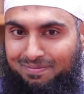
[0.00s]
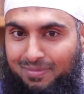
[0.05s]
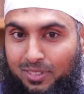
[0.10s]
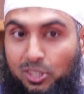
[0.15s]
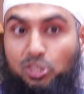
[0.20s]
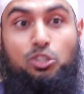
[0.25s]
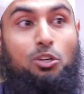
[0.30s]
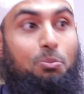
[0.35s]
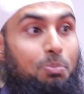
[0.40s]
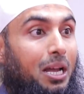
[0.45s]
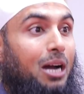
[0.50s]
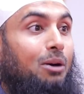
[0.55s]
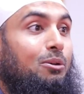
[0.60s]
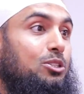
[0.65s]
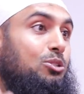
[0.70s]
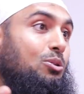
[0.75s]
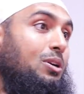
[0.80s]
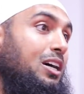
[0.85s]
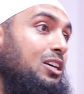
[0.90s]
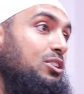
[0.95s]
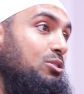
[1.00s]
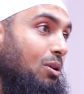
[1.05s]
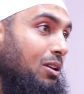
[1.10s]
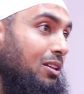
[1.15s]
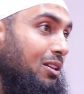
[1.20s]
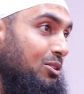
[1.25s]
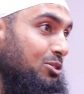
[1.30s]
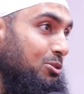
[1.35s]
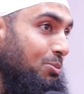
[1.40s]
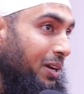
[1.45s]
This should be our dua to
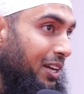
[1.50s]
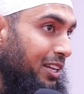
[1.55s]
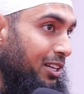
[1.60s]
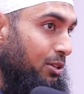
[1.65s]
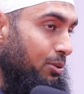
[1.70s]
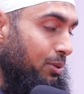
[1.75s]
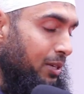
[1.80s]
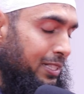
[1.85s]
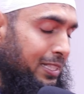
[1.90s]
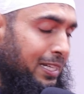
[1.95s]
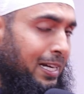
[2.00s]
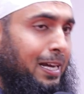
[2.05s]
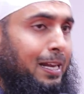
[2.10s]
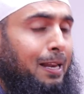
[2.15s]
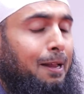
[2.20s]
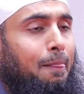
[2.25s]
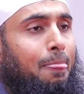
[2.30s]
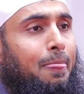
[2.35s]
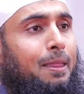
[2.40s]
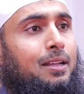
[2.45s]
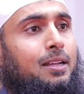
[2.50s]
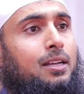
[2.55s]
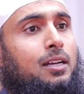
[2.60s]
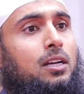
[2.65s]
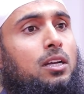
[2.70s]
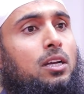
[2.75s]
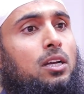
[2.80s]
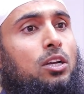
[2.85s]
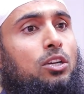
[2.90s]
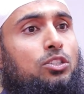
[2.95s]
Allah subhanahu wa ta'ala.
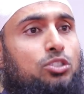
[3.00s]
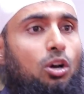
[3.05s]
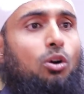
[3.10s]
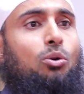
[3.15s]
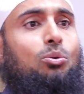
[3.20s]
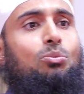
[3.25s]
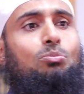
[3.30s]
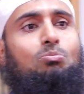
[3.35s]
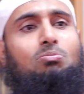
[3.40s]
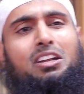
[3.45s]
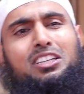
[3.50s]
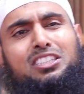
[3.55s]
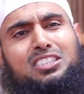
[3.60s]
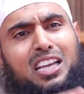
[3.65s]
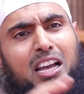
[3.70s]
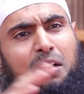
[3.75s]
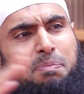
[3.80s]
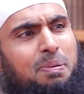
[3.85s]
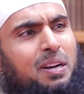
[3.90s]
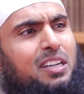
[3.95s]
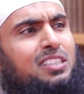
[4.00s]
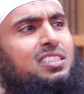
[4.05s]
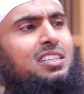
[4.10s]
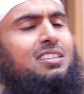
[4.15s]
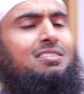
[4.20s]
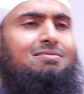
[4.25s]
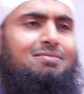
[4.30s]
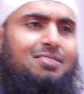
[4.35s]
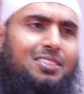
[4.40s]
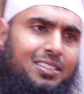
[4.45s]
So let's say a
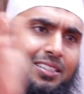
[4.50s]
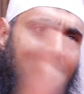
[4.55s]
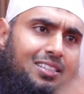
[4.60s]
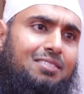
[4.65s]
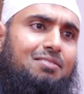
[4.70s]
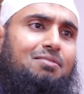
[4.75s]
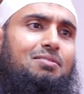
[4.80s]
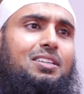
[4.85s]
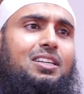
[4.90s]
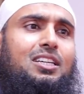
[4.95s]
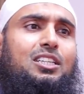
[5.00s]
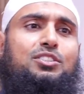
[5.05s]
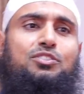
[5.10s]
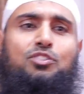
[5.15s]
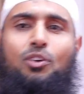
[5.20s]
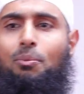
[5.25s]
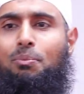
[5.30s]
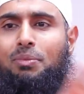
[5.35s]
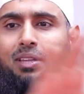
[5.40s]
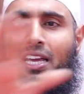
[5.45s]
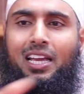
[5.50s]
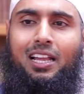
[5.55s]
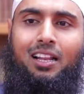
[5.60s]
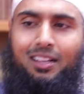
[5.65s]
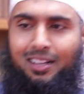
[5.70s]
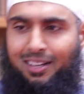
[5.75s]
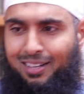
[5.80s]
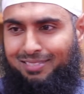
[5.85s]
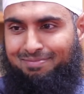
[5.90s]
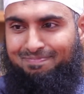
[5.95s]
person is from the
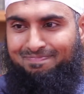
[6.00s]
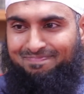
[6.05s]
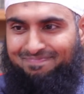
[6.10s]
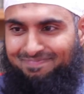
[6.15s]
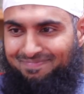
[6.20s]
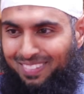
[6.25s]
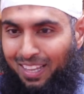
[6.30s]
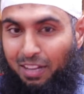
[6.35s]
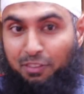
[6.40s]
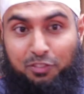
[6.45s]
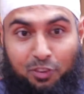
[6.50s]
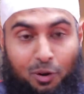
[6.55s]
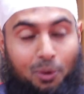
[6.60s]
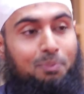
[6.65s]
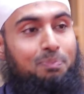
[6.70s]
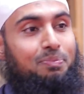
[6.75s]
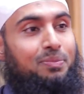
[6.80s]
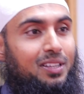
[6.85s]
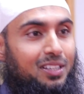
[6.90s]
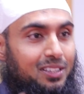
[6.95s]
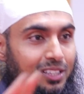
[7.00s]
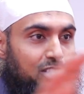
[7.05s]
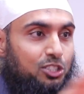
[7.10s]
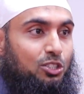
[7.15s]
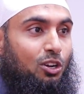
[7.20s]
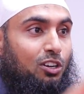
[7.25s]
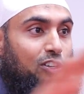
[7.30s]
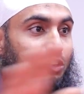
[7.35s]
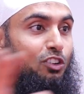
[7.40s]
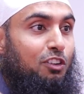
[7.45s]
ilk. They're from the
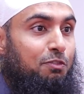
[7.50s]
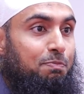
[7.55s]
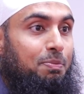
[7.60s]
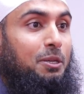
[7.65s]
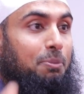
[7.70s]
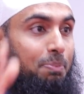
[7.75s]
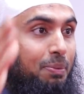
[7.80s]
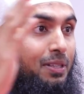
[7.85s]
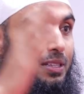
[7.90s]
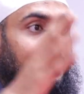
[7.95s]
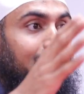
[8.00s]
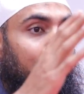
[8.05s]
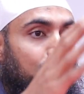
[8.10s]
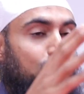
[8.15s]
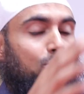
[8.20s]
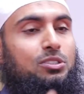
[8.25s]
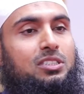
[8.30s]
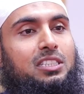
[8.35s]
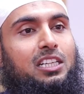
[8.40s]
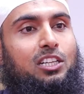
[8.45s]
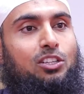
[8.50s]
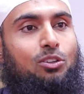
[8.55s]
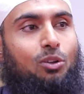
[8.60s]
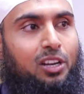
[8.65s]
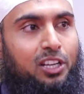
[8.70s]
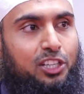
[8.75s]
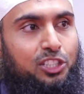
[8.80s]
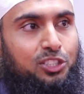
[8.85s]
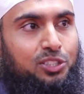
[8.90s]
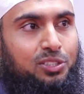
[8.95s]
genre of people that should seek
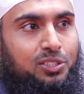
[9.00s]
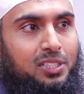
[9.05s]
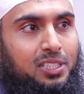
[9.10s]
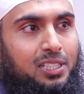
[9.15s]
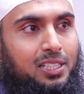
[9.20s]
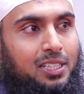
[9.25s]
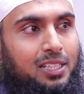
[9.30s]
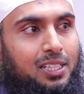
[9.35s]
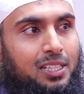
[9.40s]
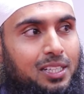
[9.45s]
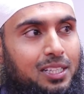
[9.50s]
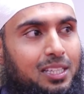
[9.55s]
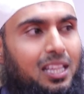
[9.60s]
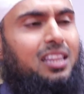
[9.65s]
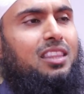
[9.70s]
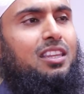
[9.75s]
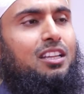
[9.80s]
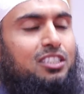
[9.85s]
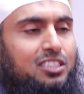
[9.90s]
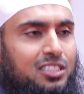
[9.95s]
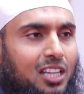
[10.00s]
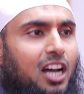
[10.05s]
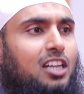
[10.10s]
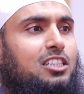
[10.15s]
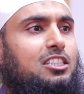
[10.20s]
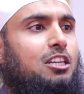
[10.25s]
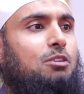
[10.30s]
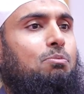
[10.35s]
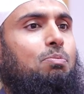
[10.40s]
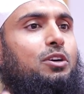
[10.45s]
knowledge. Then the
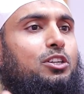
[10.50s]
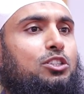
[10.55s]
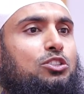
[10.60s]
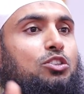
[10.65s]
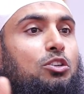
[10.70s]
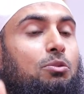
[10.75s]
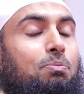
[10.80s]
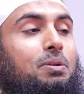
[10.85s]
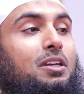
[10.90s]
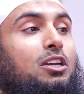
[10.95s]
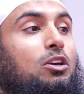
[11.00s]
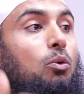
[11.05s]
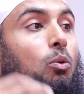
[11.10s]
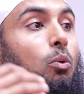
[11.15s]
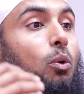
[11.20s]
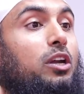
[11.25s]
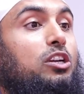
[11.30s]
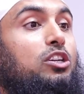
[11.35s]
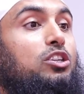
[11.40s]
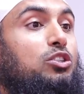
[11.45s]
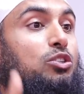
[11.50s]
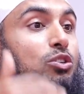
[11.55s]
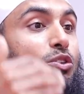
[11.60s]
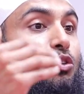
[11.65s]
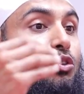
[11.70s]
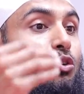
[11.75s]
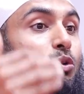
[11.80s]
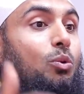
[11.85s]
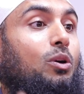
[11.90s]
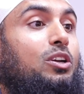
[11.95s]
starting point should be, what do
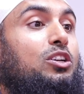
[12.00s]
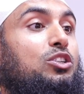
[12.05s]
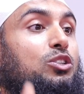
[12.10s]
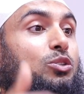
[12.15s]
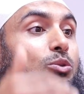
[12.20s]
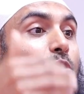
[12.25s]
you want